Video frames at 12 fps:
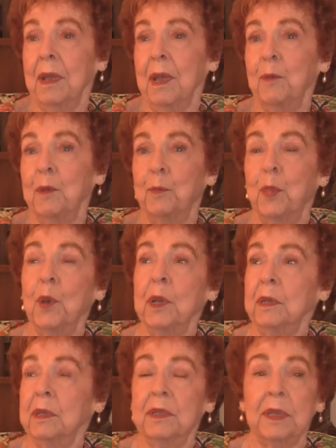I would
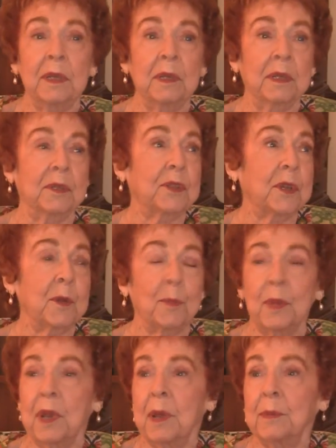sit in the chair
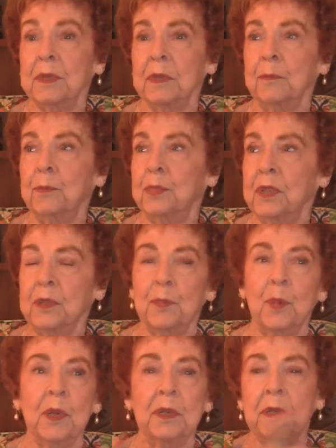perhaps and
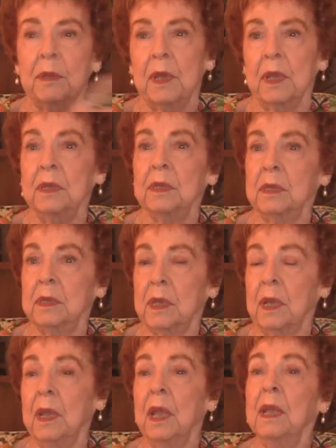just point to things and
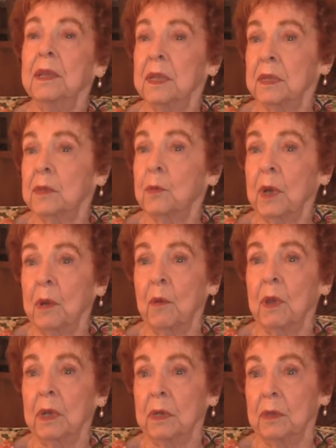say, this is what I
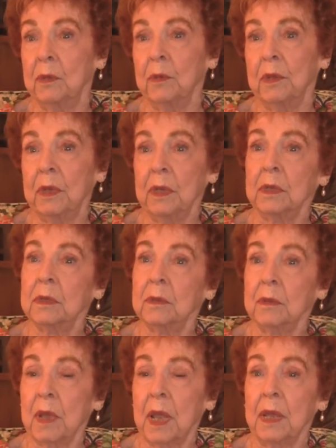want to do with this
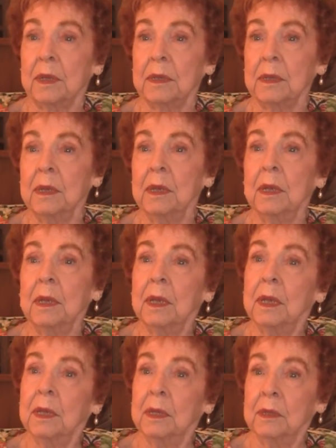or that,
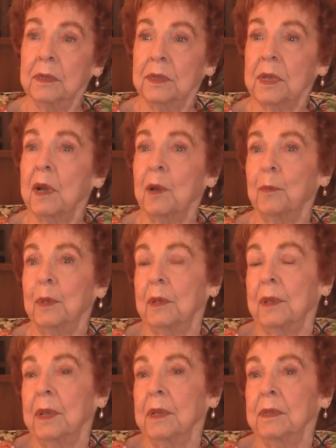and
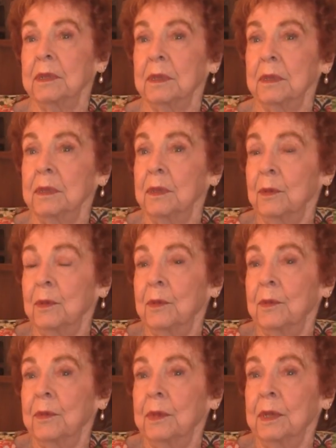sellable things, and, you
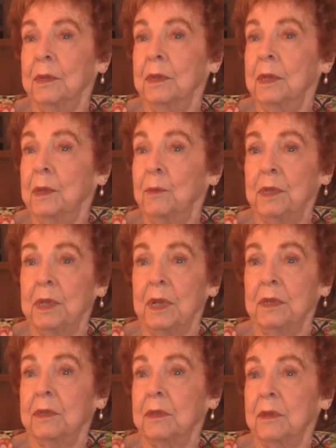know, and they would
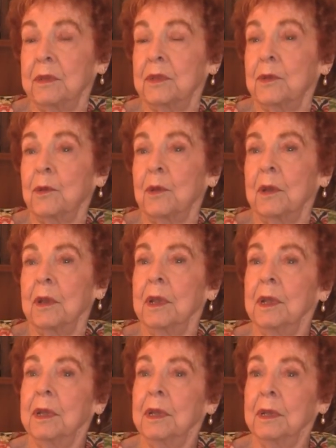take to their store.
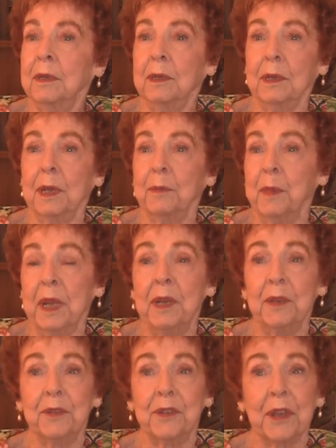And got
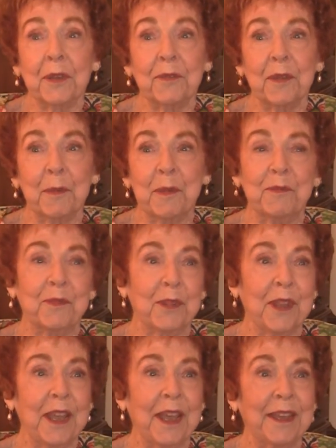many a check from them
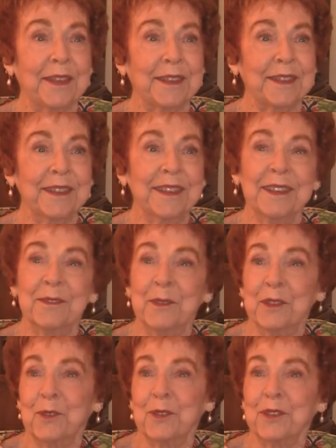for that,
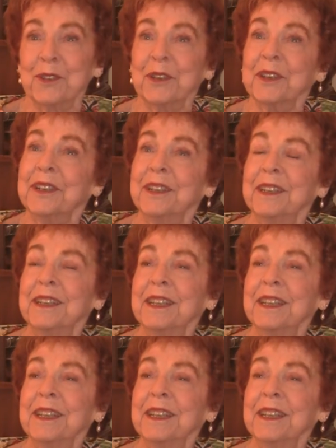which is good.